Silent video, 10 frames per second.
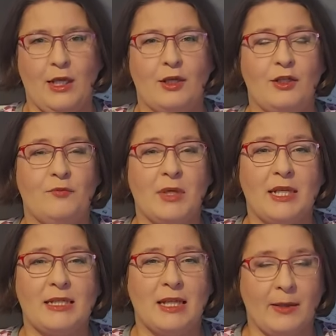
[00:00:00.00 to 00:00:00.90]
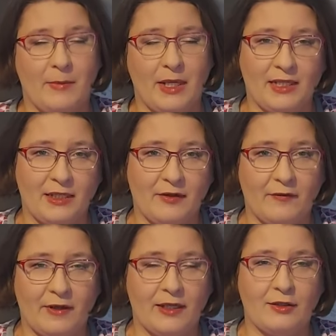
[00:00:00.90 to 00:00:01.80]
She makes amazing
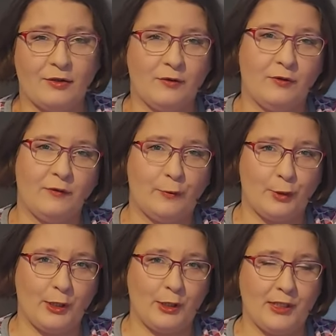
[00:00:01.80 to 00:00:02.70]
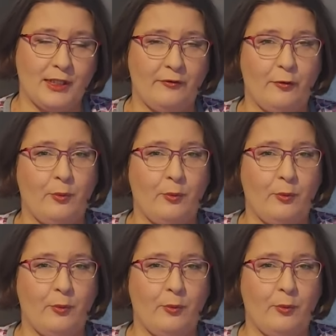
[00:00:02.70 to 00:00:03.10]
things, not only for herself,